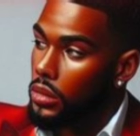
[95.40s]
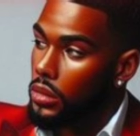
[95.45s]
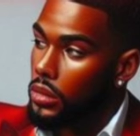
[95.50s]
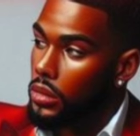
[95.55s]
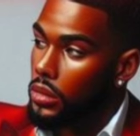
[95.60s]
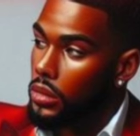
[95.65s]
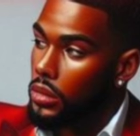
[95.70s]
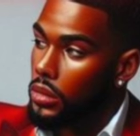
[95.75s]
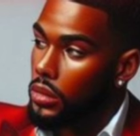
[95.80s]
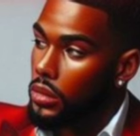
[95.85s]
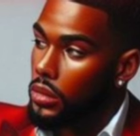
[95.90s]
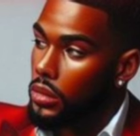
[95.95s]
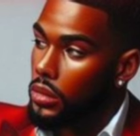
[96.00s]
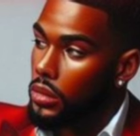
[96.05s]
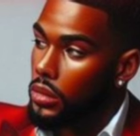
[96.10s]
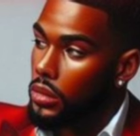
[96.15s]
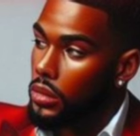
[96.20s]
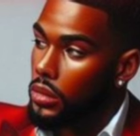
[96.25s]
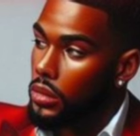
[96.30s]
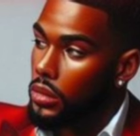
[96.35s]

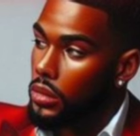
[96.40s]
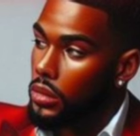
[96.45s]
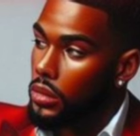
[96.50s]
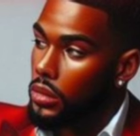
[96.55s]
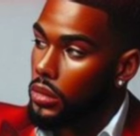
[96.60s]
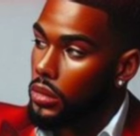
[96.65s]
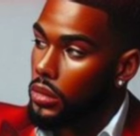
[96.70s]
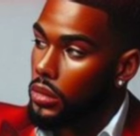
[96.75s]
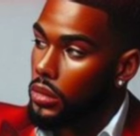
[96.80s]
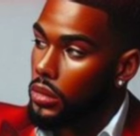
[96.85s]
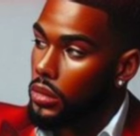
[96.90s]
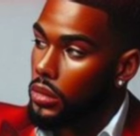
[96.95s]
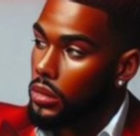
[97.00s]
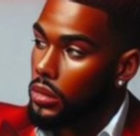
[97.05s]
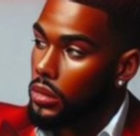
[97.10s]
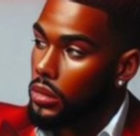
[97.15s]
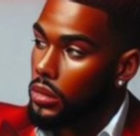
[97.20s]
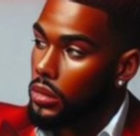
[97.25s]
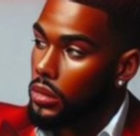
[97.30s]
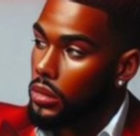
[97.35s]

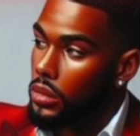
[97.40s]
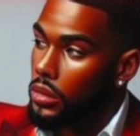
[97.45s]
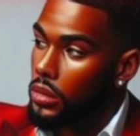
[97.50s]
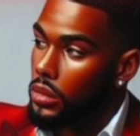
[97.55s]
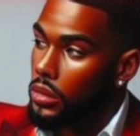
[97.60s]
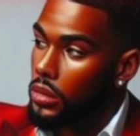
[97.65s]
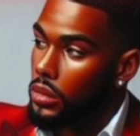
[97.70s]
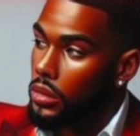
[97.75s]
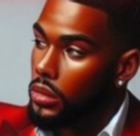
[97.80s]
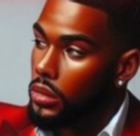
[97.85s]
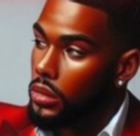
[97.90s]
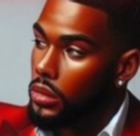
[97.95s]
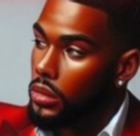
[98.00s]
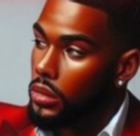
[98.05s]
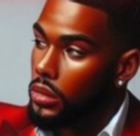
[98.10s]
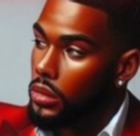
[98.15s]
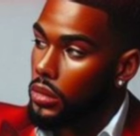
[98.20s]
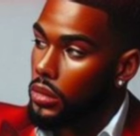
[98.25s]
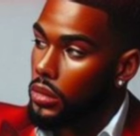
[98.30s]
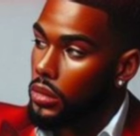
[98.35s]

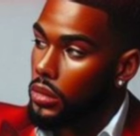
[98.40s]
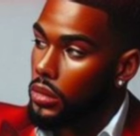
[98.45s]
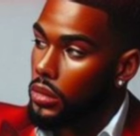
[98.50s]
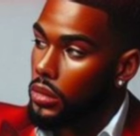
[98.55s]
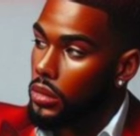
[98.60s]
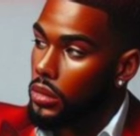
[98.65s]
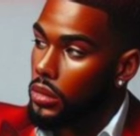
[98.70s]
The face doesn't move, so there is nothing to read.